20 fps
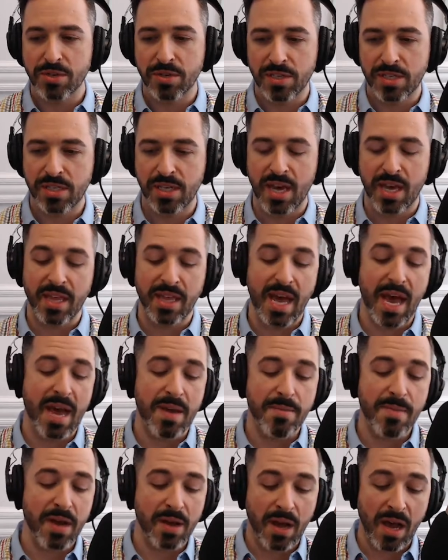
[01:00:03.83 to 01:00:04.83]
You could say
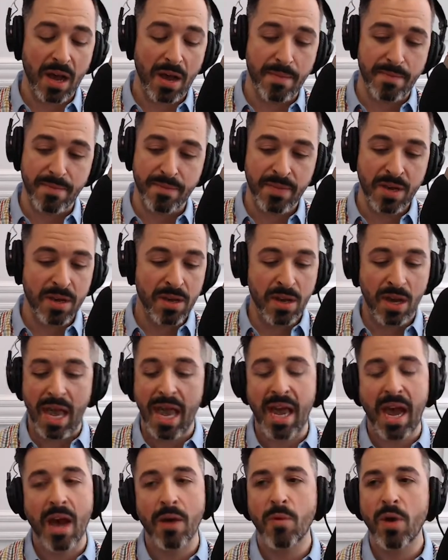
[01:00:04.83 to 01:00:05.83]
that,
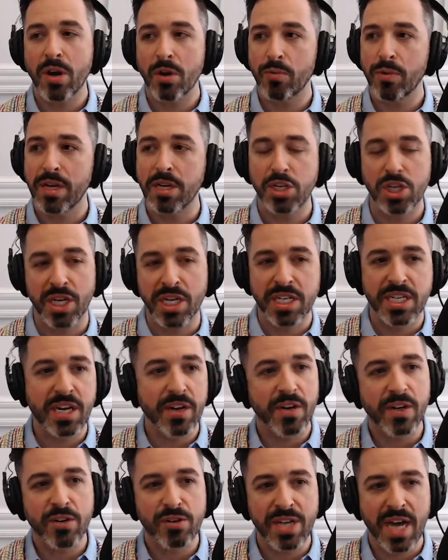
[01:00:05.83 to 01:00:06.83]
hey, I want to reach
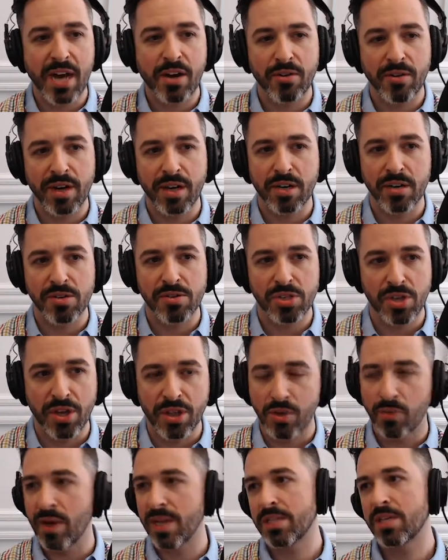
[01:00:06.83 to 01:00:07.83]
interior decorators
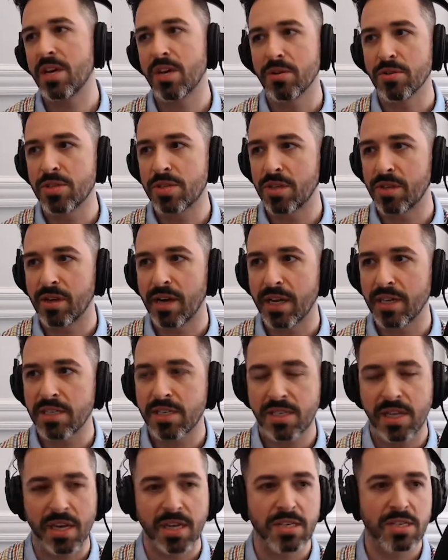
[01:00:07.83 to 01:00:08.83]
on the West Coast of the
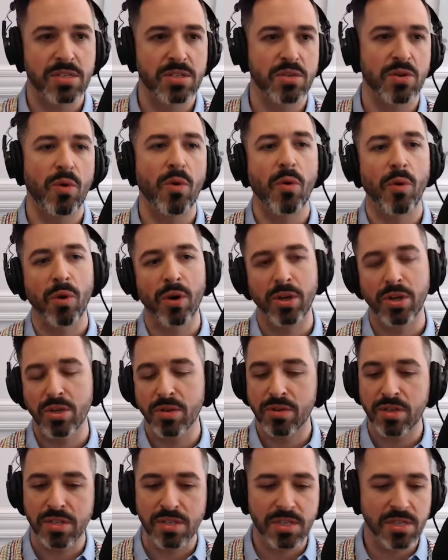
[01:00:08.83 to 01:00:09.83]
United States. Or
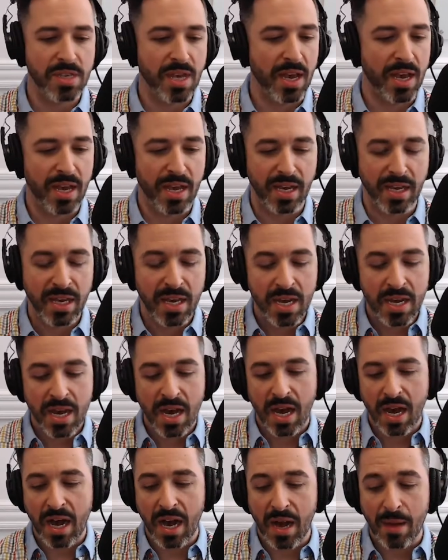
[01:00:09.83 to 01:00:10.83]
you could say,
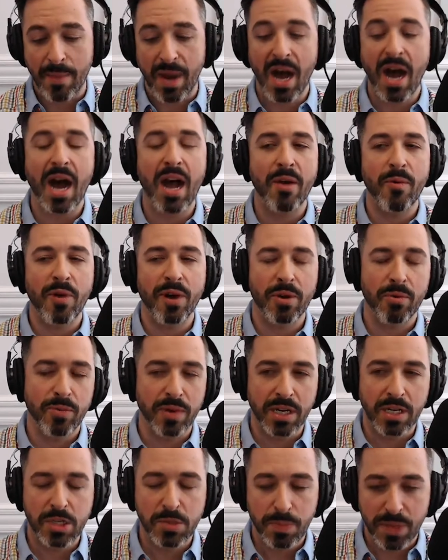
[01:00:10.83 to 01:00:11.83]
I want to
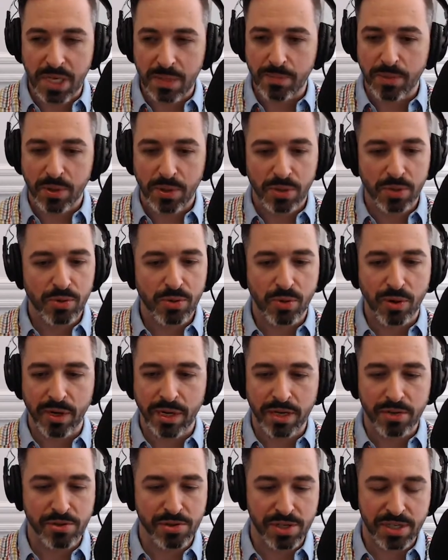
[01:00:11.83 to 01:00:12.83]
reach people who
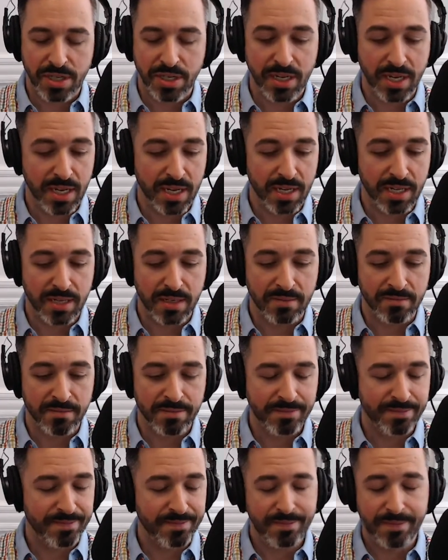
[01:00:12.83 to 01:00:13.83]
are interested in
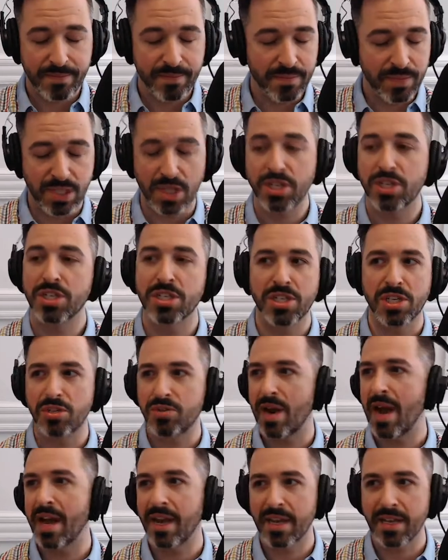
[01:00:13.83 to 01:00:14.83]
Dungeons and
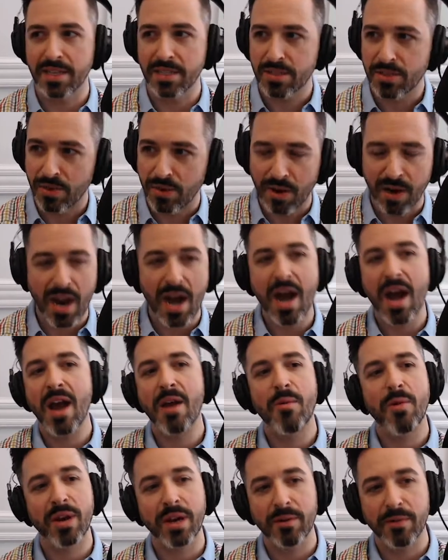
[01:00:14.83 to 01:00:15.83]
Dragons, or
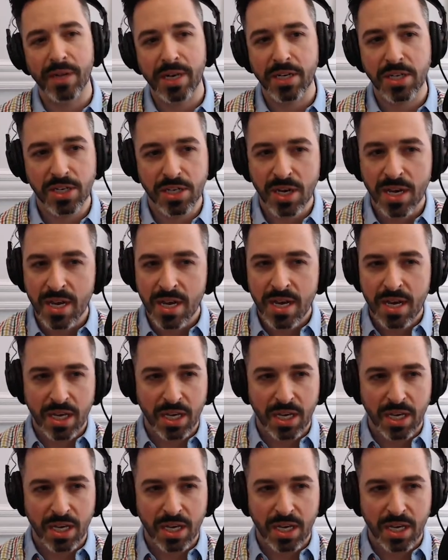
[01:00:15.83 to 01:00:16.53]
I want to reach,